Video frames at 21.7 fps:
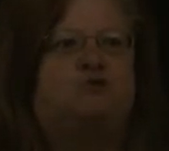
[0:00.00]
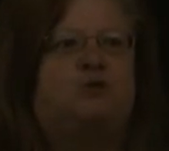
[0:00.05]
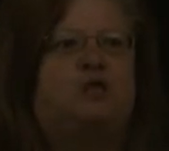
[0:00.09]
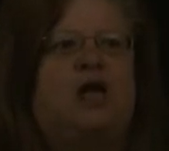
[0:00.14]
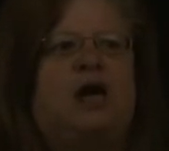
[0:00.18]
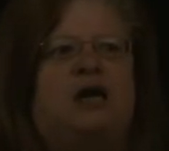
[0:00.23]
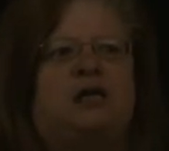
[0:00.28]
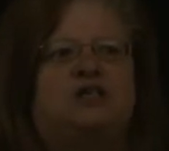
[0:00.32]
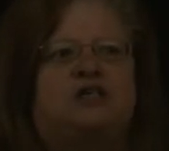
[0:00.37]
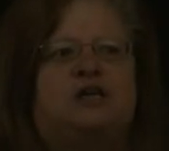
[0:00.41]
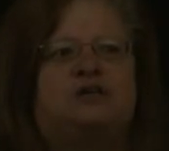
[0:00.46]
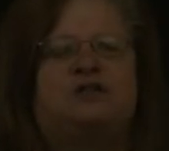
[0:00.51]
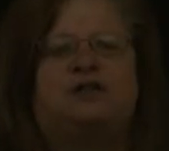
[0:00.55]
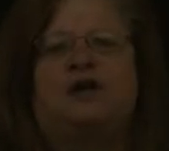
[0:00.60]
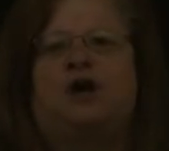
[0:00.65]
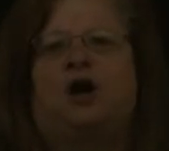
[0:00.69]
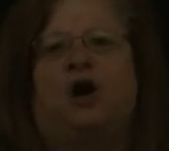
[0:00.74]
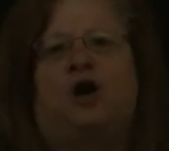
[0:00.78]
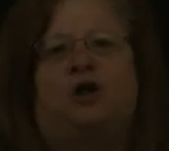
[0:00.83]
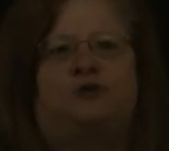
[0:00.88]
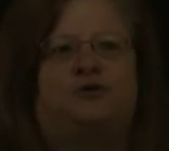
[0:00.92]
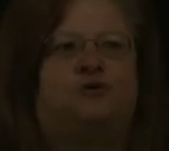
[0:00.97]
relies on the
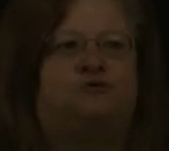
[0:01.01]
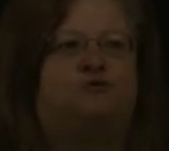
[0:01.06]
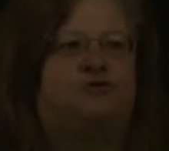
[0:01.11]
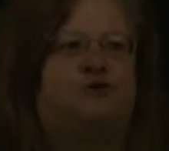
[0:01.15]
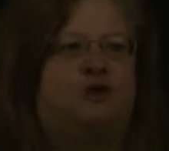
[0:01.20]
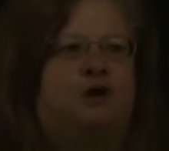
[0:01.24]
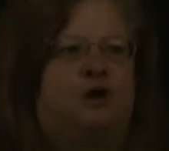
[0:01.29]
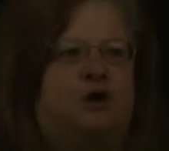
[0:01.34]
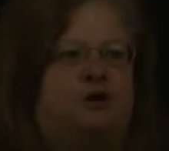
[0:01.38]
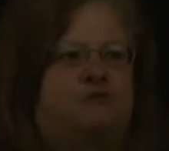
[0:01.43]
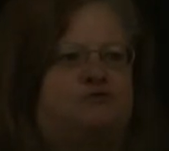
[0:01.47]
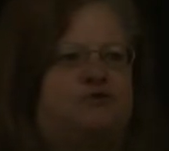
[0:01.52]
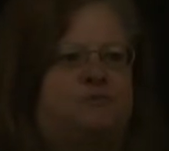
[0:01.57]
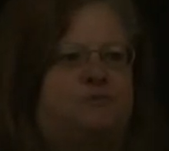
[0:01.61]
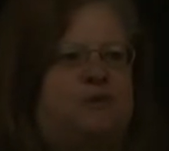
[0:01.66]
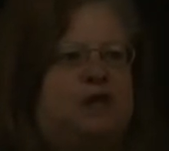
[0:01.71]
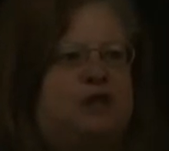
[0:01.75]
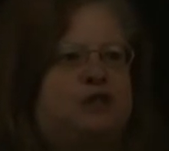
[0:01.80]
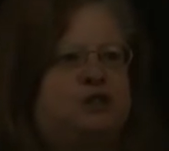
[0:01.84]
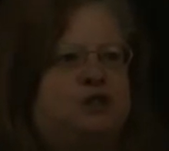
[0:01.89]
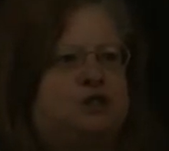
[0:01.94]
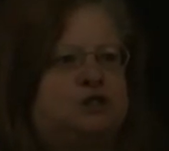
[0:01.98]
other for
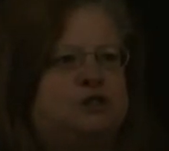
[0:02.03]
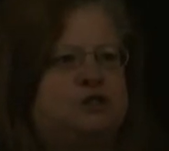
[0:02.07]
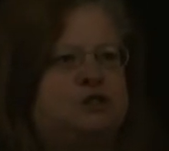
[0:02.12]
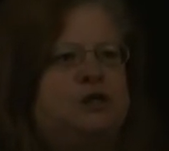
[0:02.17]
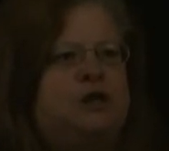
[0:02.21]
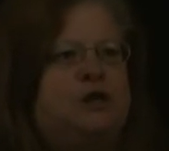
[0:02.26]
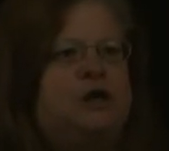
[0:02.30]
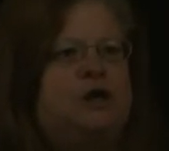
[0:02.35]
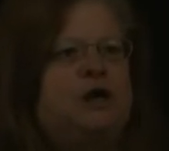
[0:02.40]
confirmation,